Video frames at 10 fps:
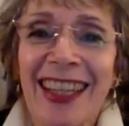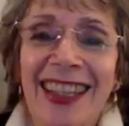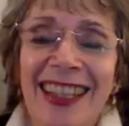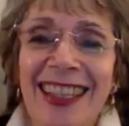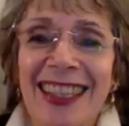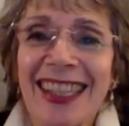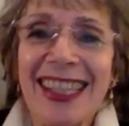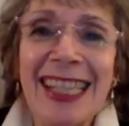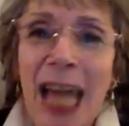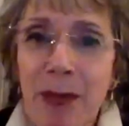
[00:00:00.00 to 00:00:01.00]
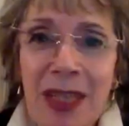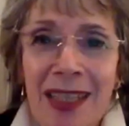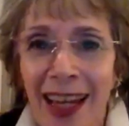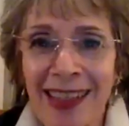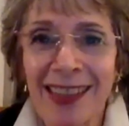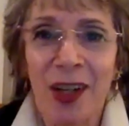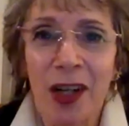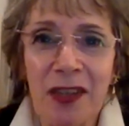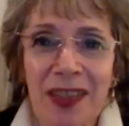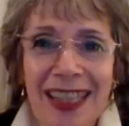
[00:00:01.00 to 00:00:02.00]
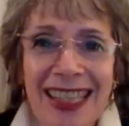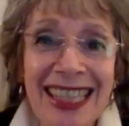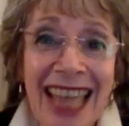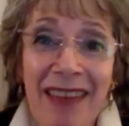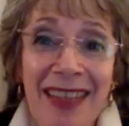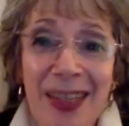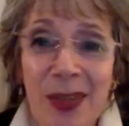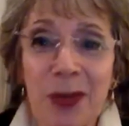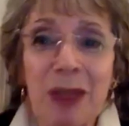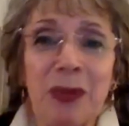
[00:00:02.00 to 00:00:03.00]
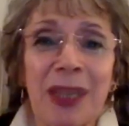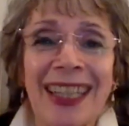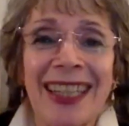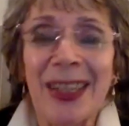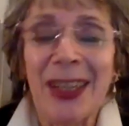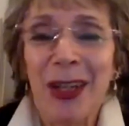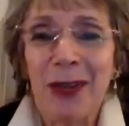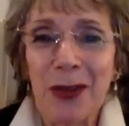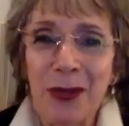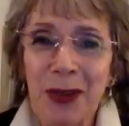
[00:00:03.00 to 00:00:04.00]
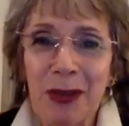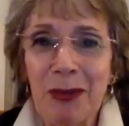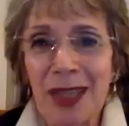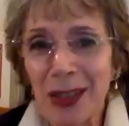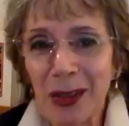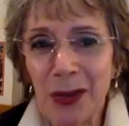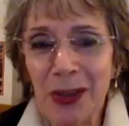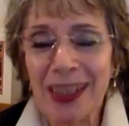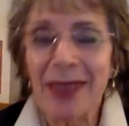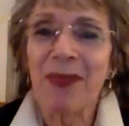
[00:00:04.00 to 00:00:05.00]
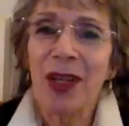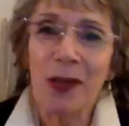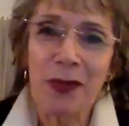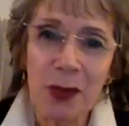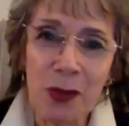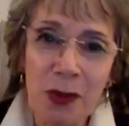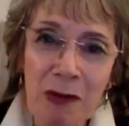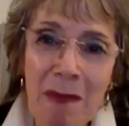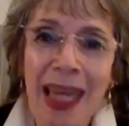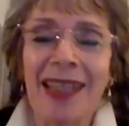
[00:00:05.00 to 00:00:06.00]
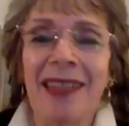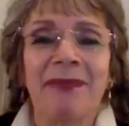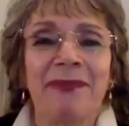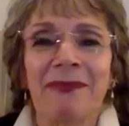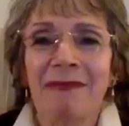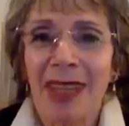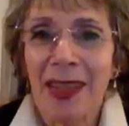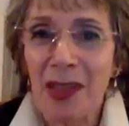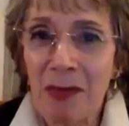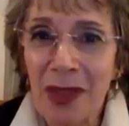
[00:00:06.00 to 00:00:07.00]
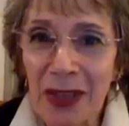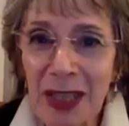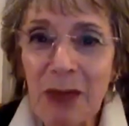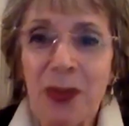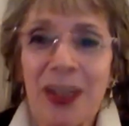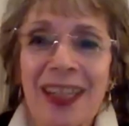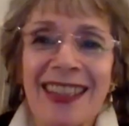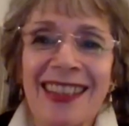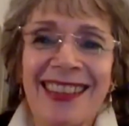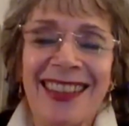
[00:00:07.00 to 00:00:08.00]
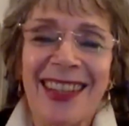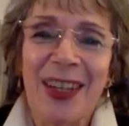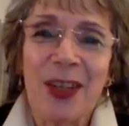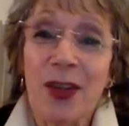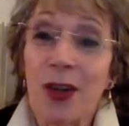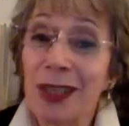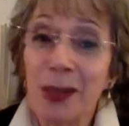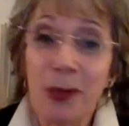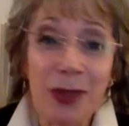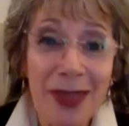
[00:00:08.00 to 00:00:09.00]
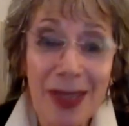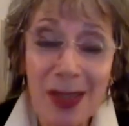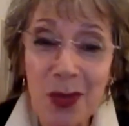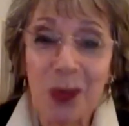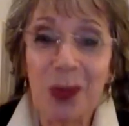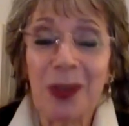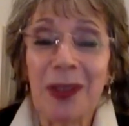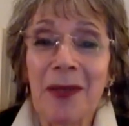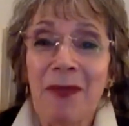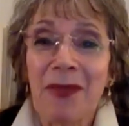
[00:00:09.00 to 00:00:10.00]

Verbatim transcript: the uh, snappy dialogue of his savvy screenplays for films including A Few Good Men, The American President, Charlie Wilson's War,